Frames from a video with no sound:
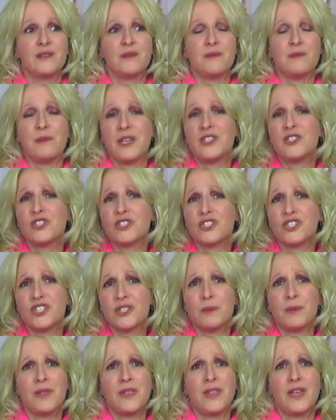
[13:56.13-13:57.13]

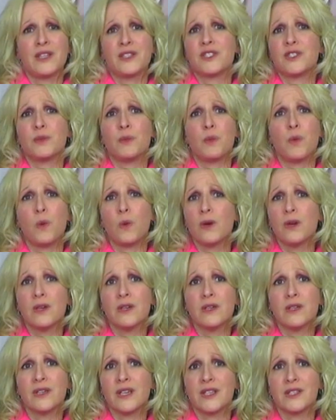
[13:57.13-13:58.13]
mentorship and that
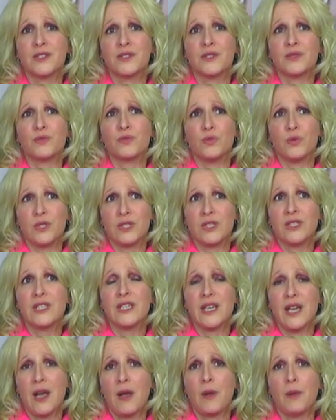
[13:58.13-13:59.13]
support has really
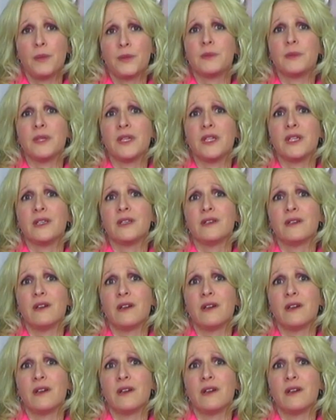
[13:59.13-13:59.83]
helped me